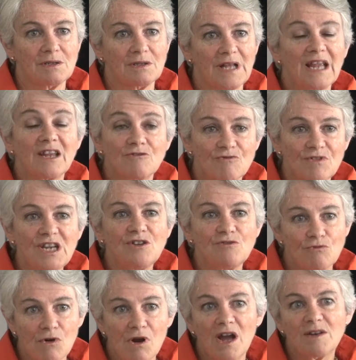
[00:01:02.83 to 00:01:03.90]
They can
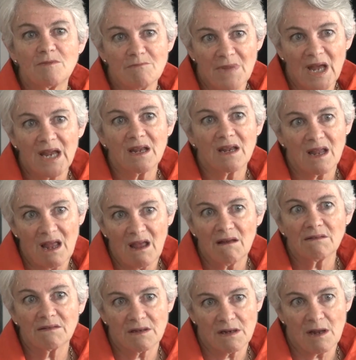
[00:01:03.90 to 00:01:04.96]
read, write, make,
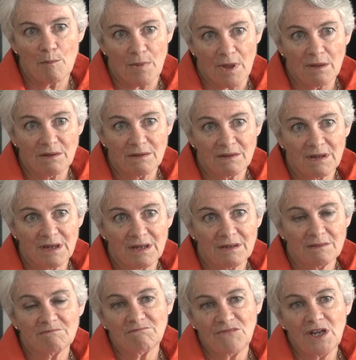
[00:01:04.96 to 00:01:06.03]
count the number,
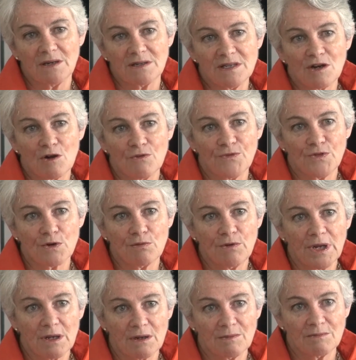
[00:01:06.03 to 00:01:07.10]
yeah, tick off the
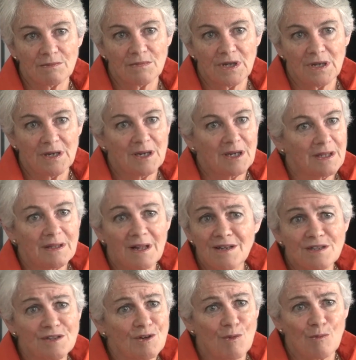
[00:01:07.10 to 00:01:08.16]
curriculum.
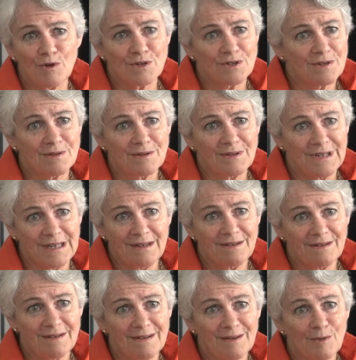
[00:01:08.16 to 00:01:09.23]
That's not what's
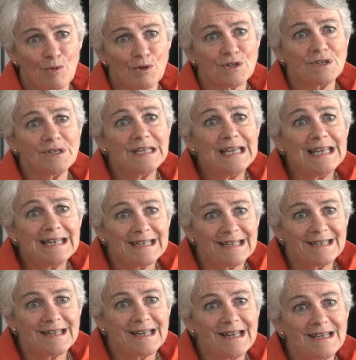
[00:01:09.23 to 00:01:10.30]
needed. What's
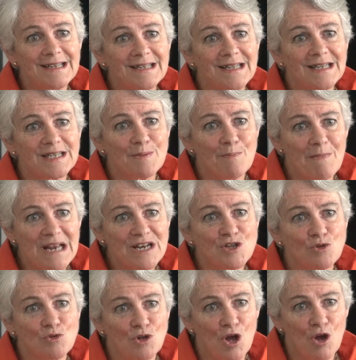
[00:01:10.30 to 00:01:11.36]
needed is this
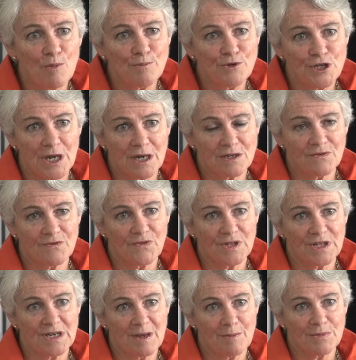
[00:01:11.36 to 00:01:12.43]
mental object for
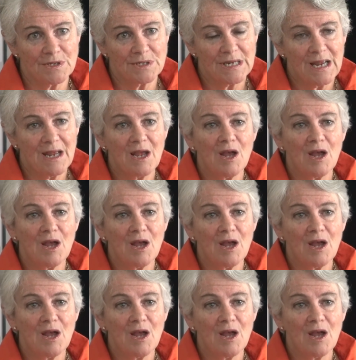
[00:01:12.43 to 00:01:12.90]
the numbers.